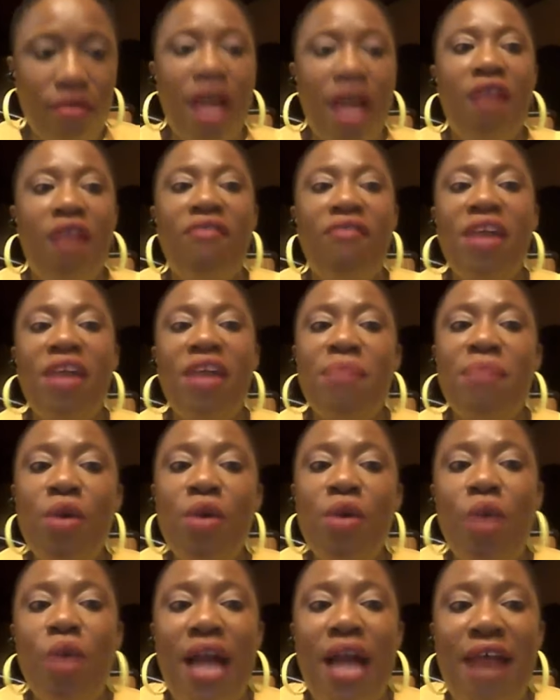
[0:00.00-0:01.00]
Vaping
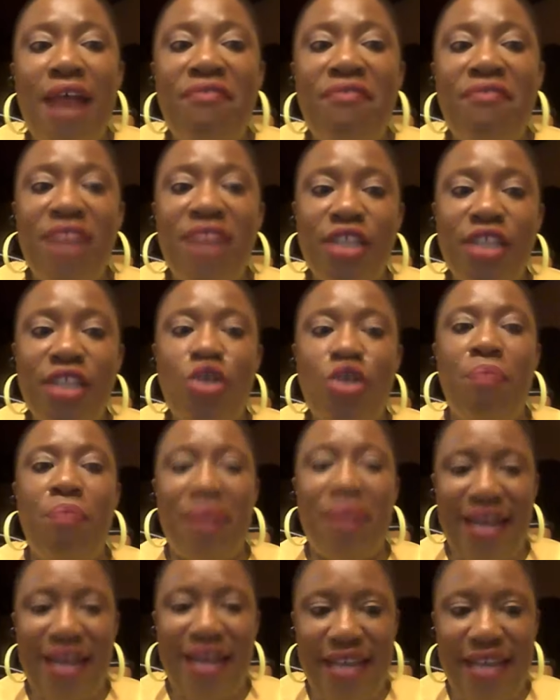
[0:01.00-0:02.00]
will affect your
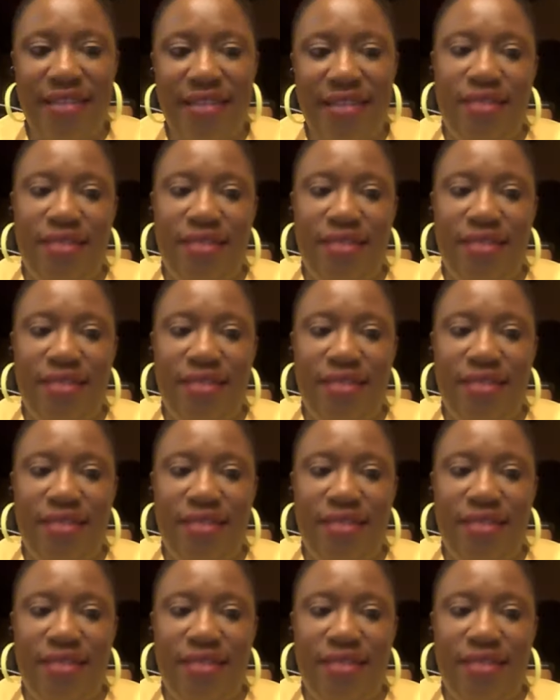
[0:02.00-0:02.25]
breath.